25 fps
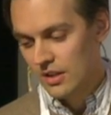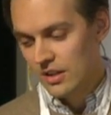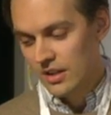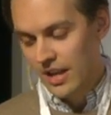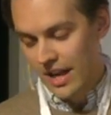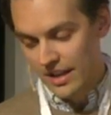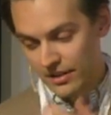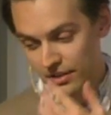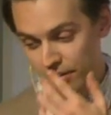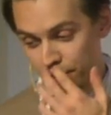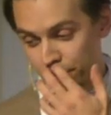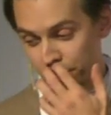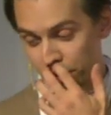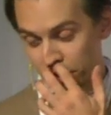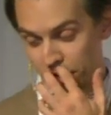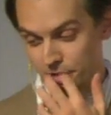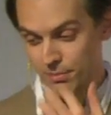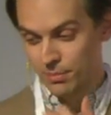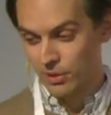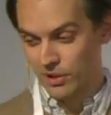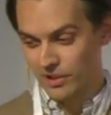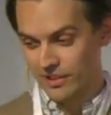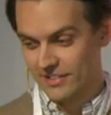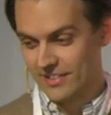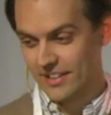And the third
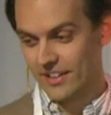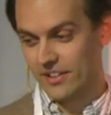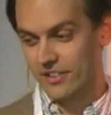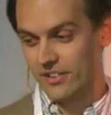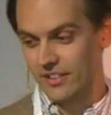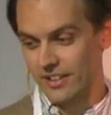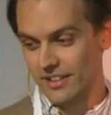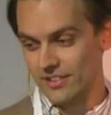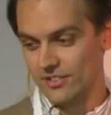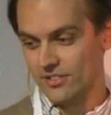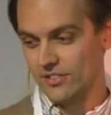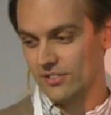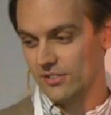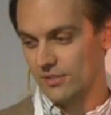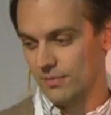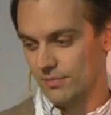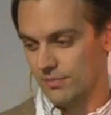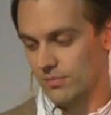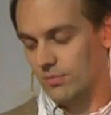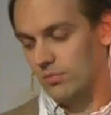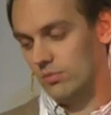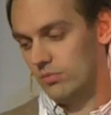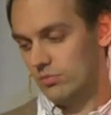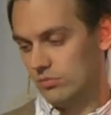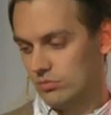bullet here is,
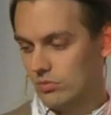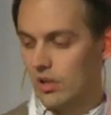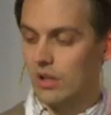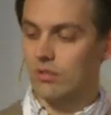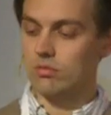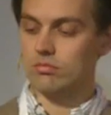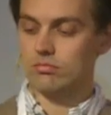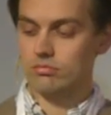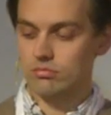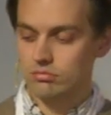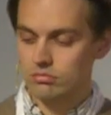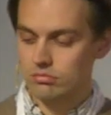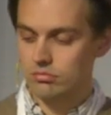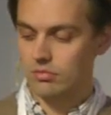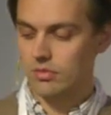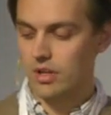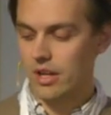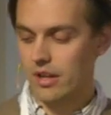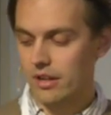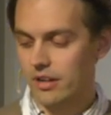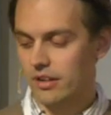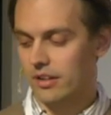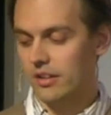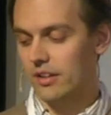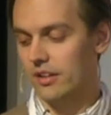well,
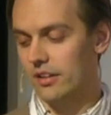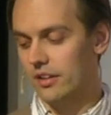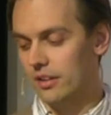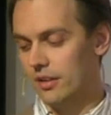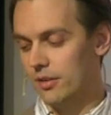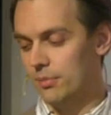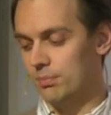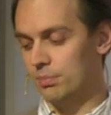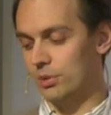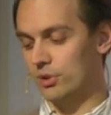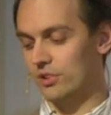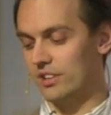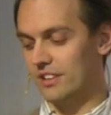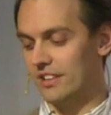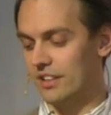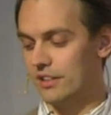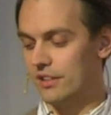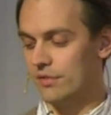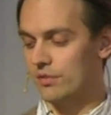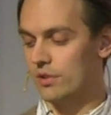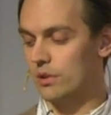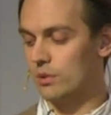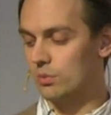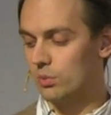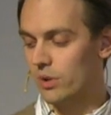put in a
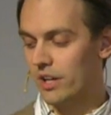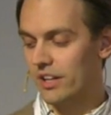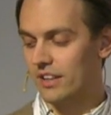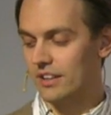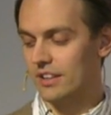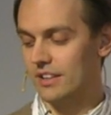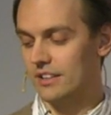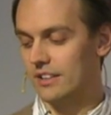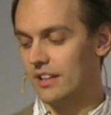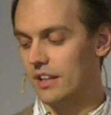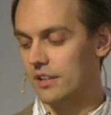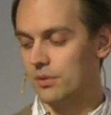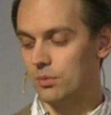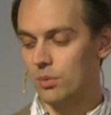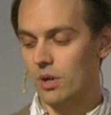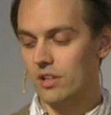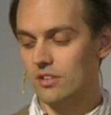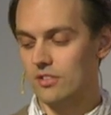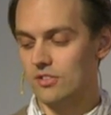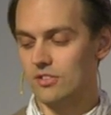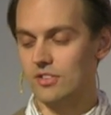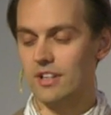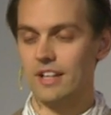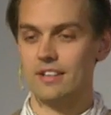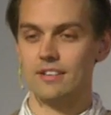different way than the other
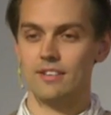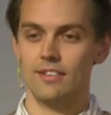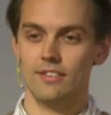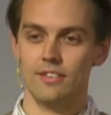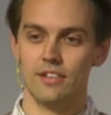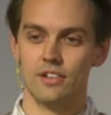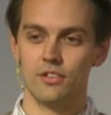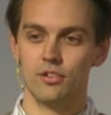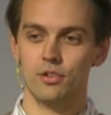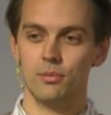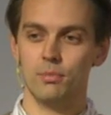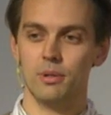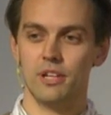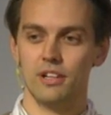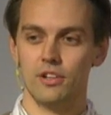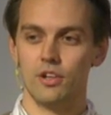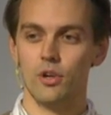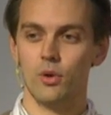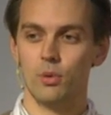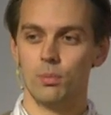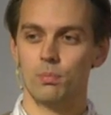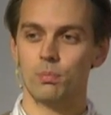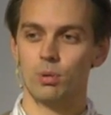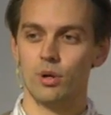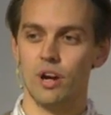ones, that there should be
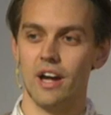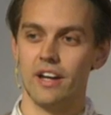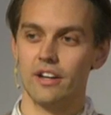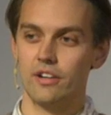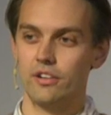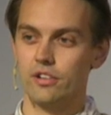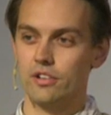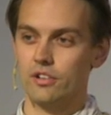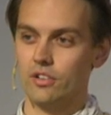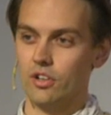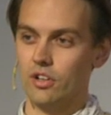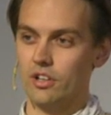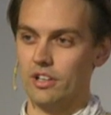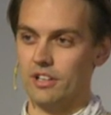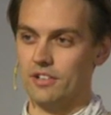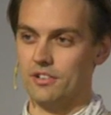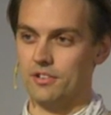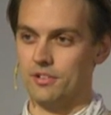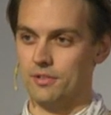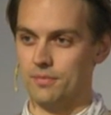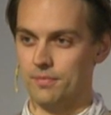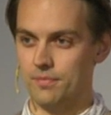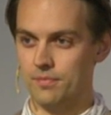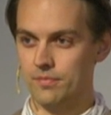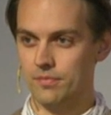no prior
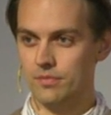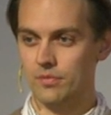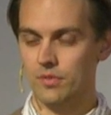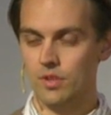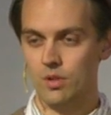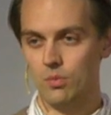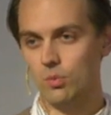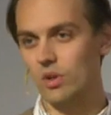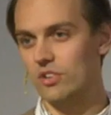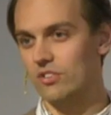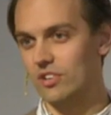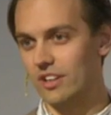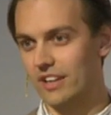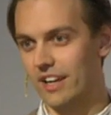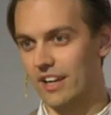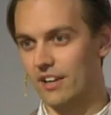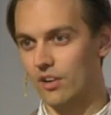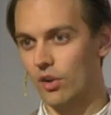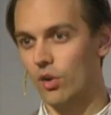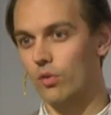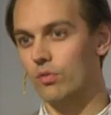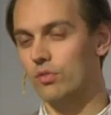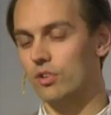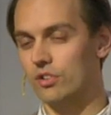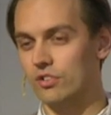knowledge. Once again,
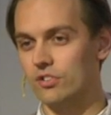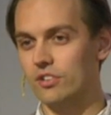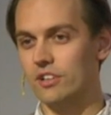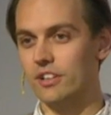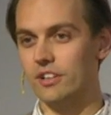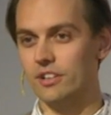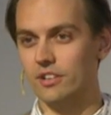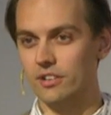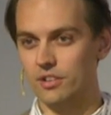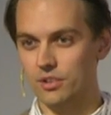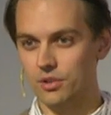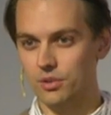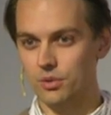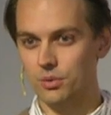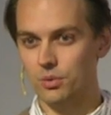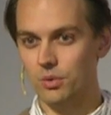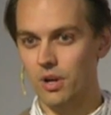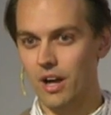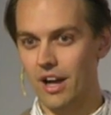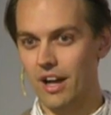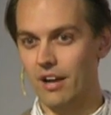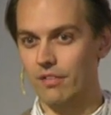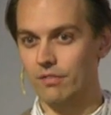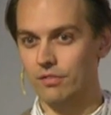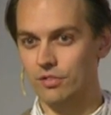obviously you
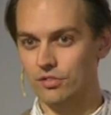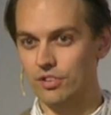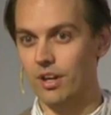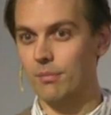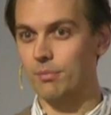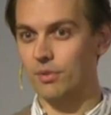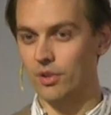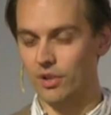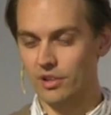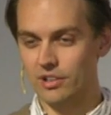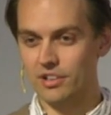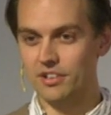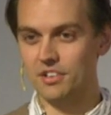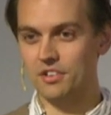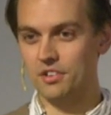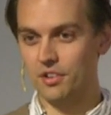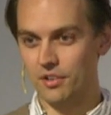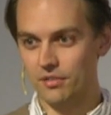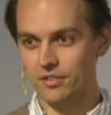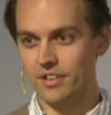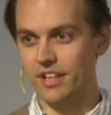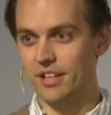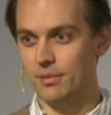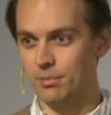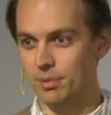have some knowledge
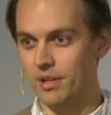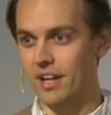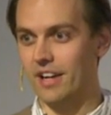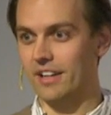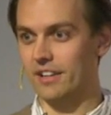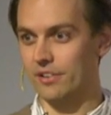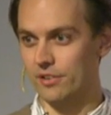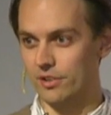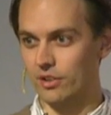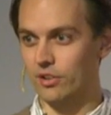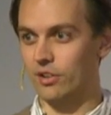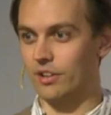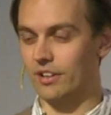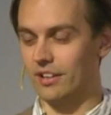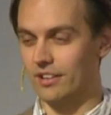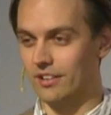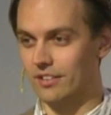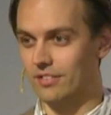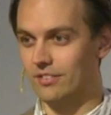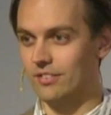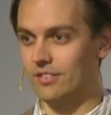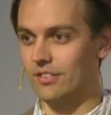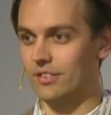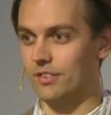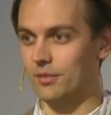of the API you're
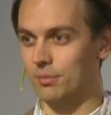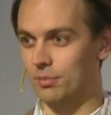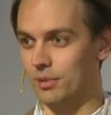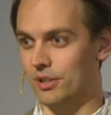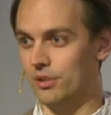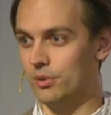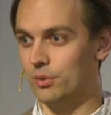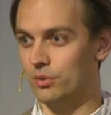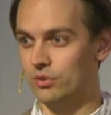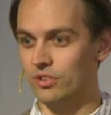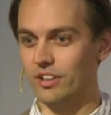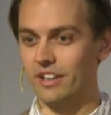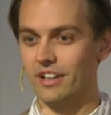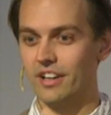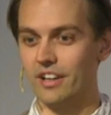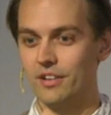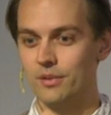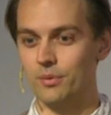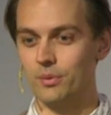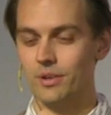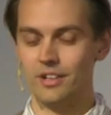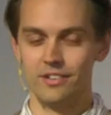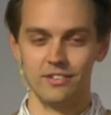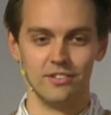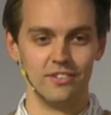gonna be using,
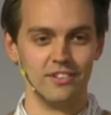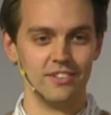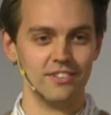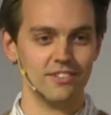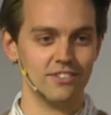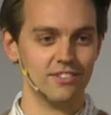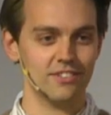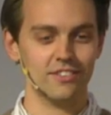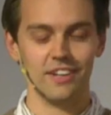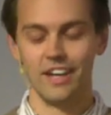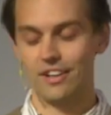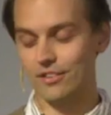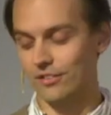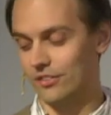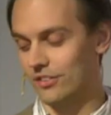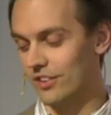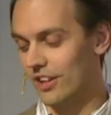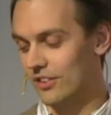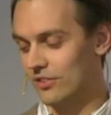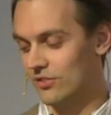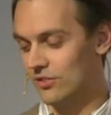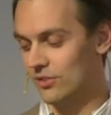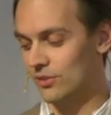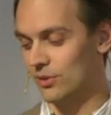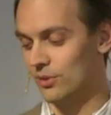otherwise it's kind of
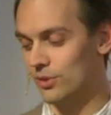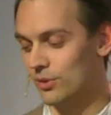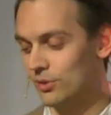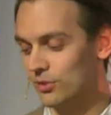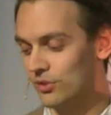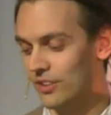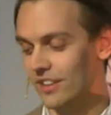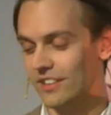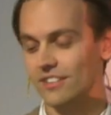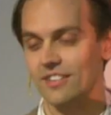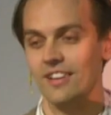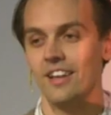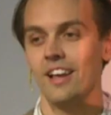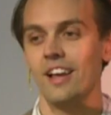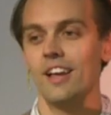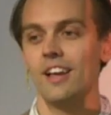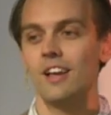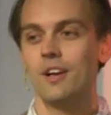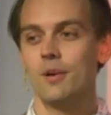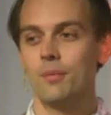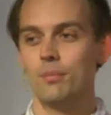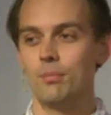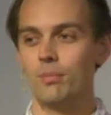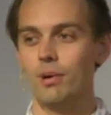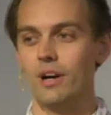nuts to use it.
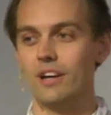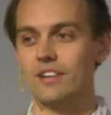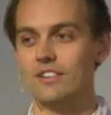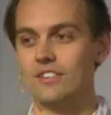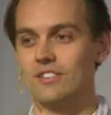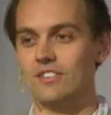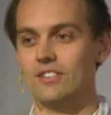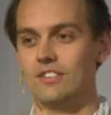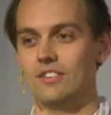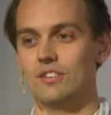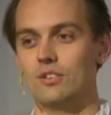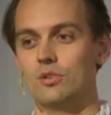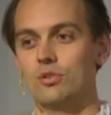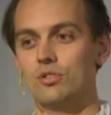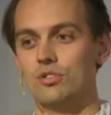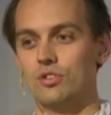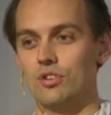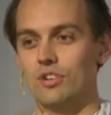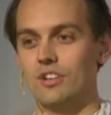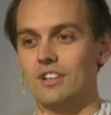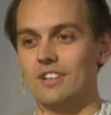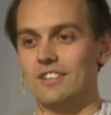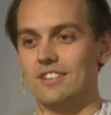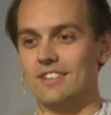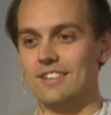But you
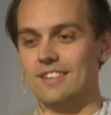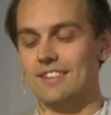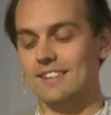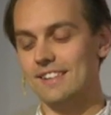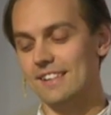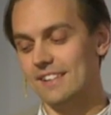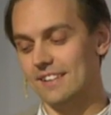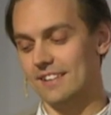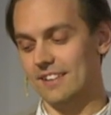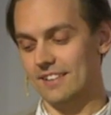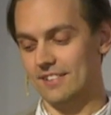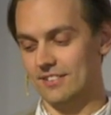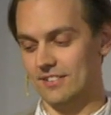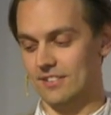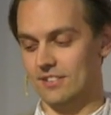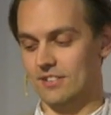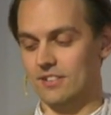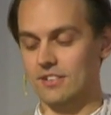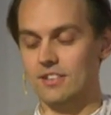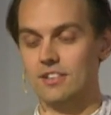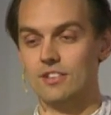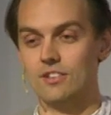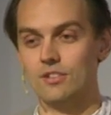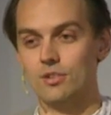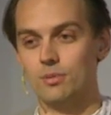shouldn't need it.
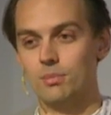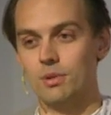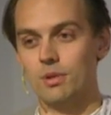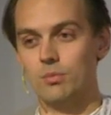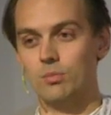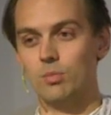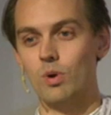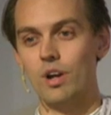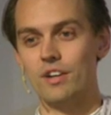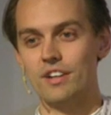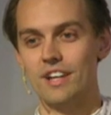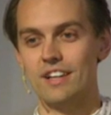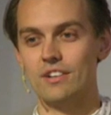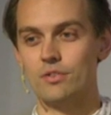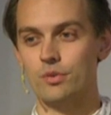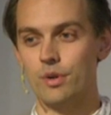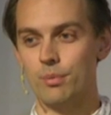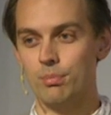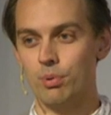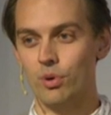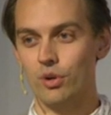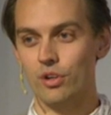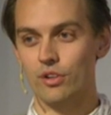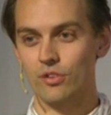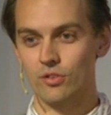There should be one entry
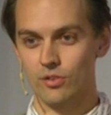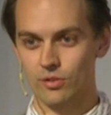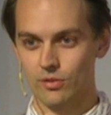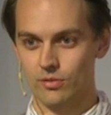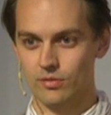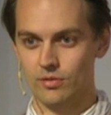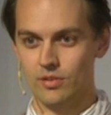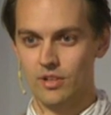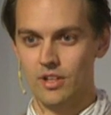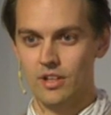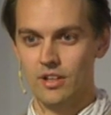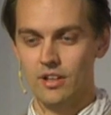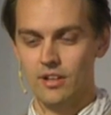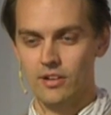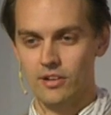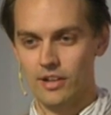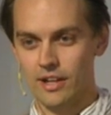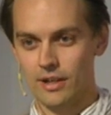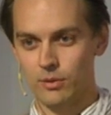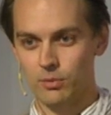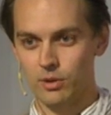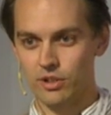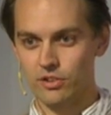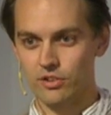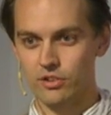point,
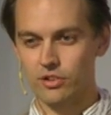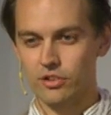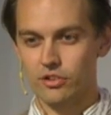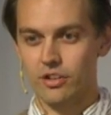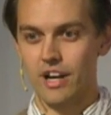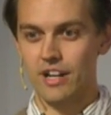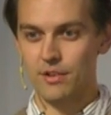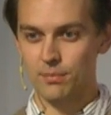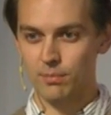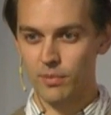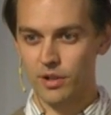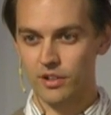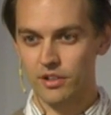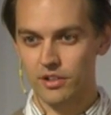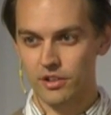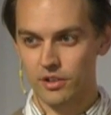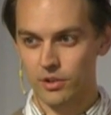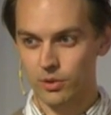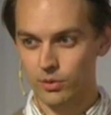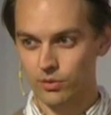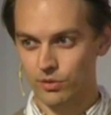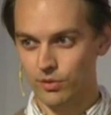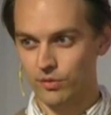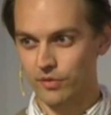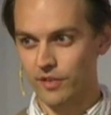like when your grandmother
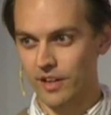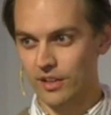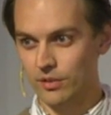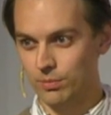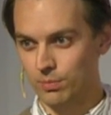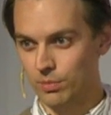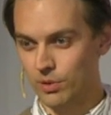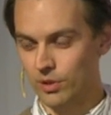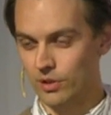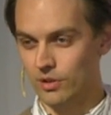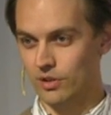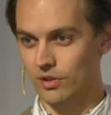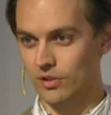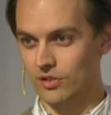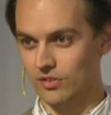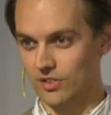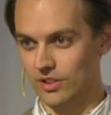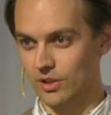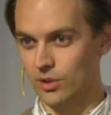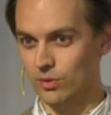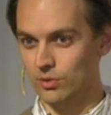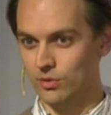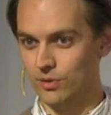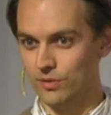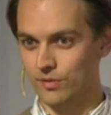goes to Facebook. She
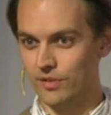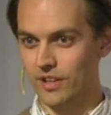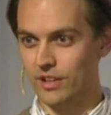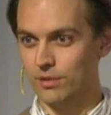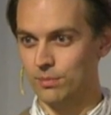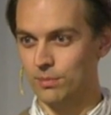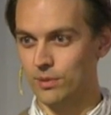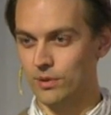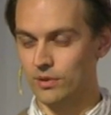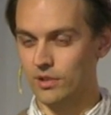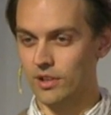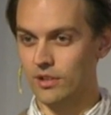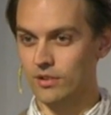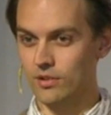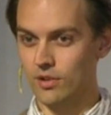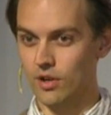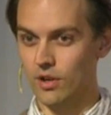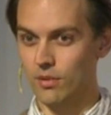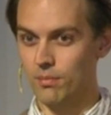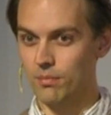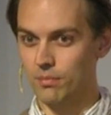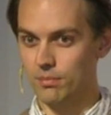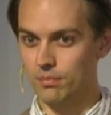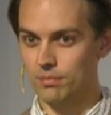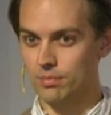goes to
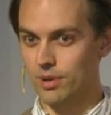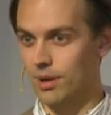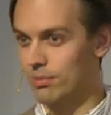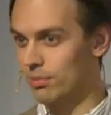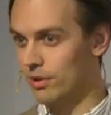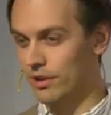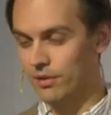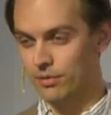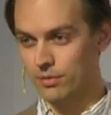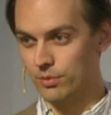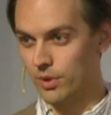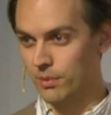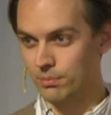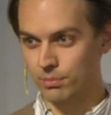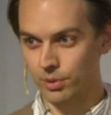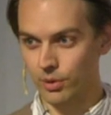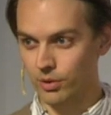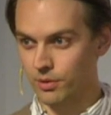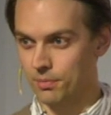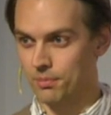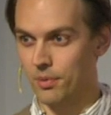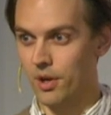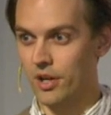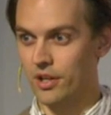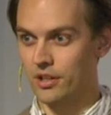facebook.com, probably through a
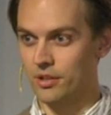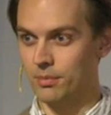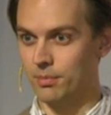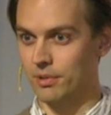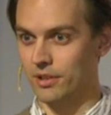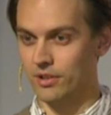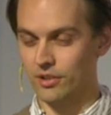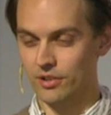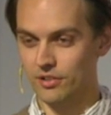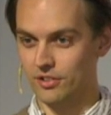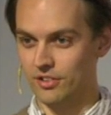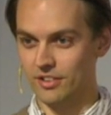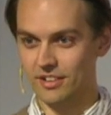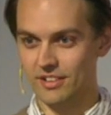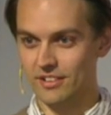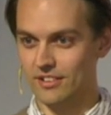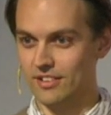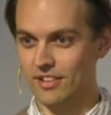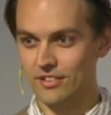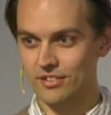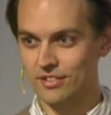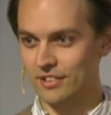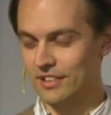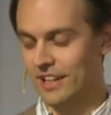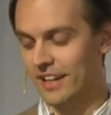bookmark because she
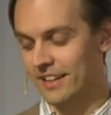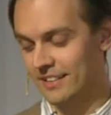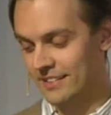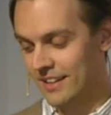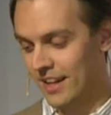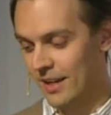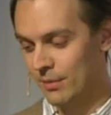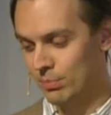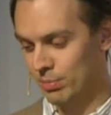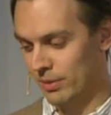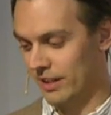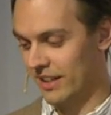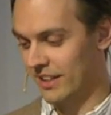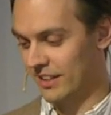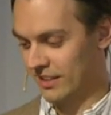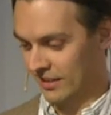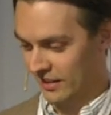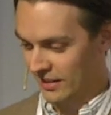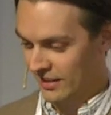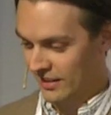doesn't like typing.